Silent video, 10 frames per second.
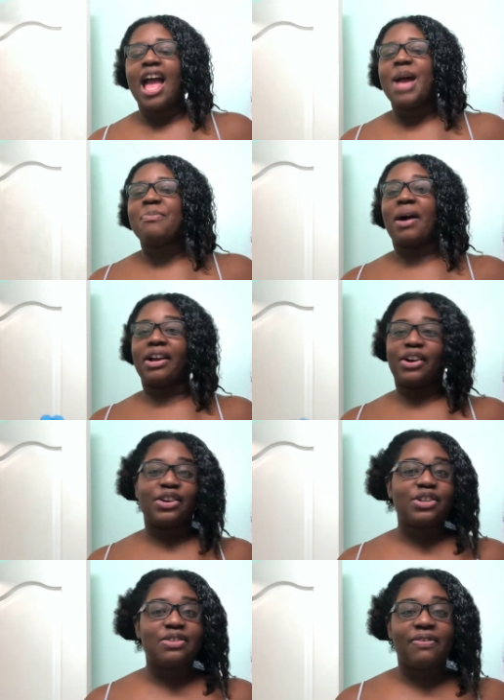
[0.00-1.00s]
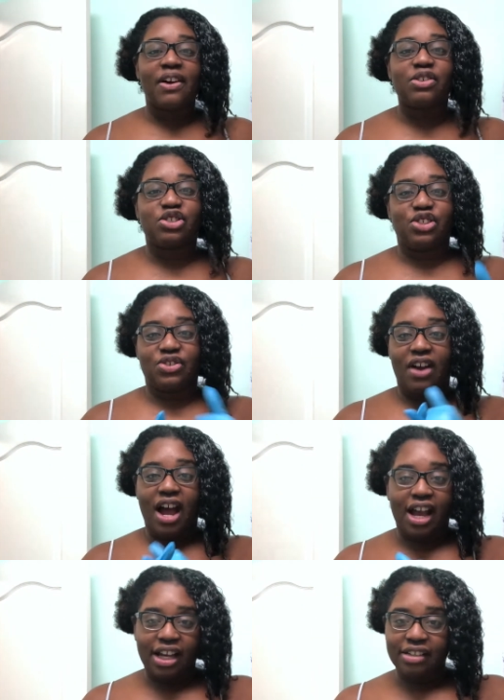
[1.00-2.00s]
my curls felt
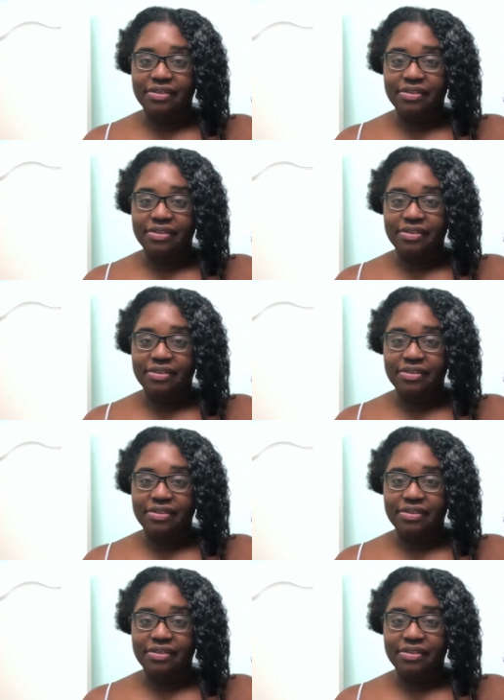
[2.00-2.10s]
dry